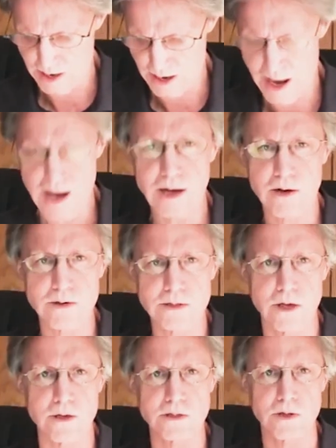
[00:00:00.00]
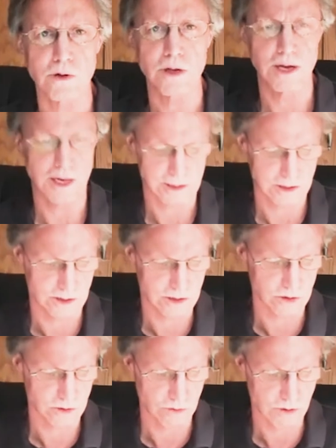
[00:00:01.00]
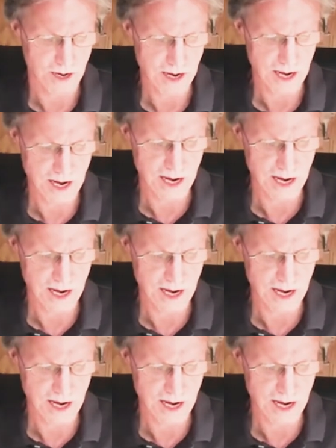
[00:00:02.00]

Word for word: and anger is also connected to